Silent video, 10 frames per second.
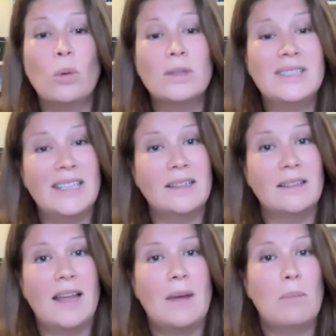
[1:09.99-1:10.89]
or
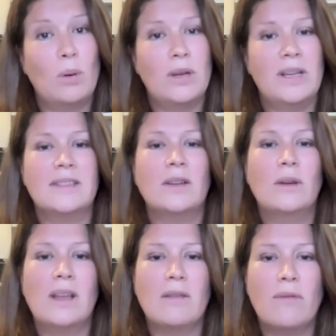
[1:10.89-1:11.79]
deal employees are
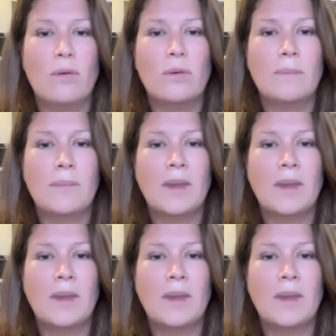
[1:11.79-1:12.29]
looking for.